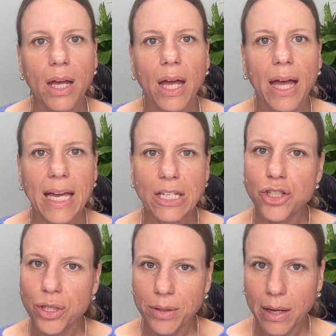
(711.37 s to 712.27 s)
In
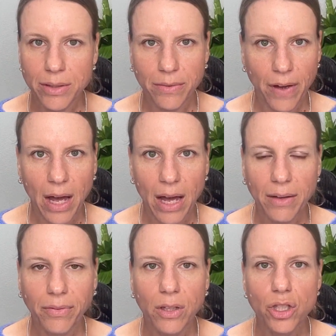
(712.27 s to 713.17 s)
2005,
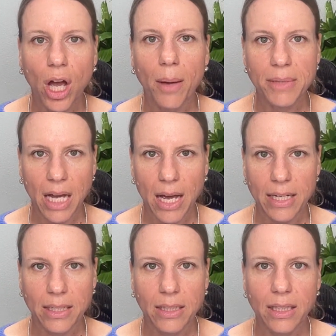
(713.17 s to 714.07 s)
Tom died,
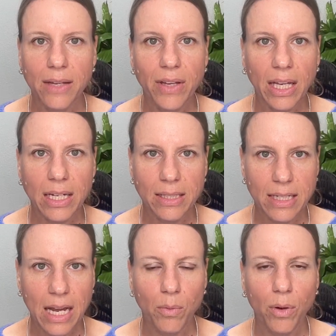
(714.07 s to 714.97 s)
leaving an
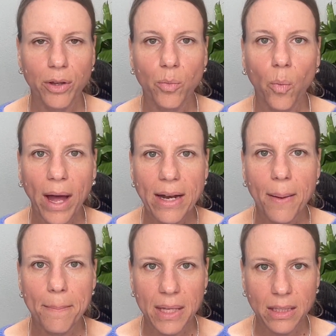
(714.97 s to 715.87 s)
estate worth $1
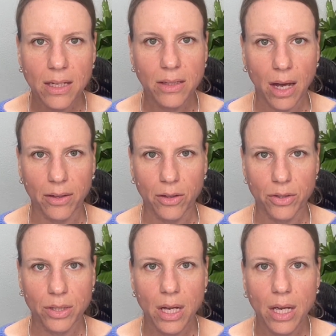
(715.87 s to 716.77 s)
million.
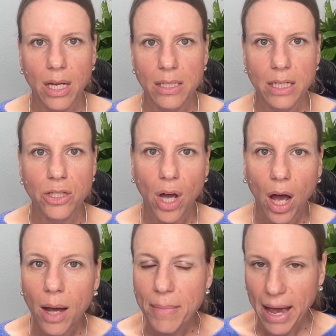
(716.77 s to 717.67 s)
Did
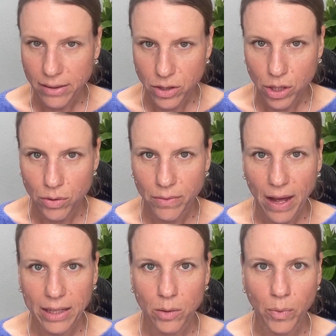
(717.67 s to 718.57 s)
Tom execute a
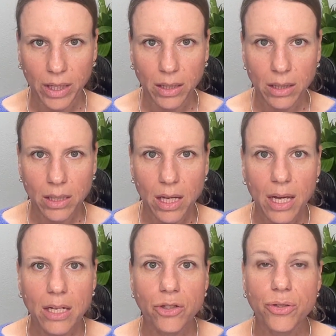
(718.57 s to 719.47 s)
valid will?
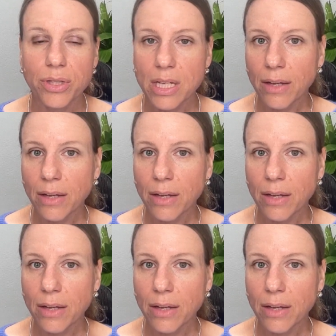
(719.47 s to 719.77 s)
To see if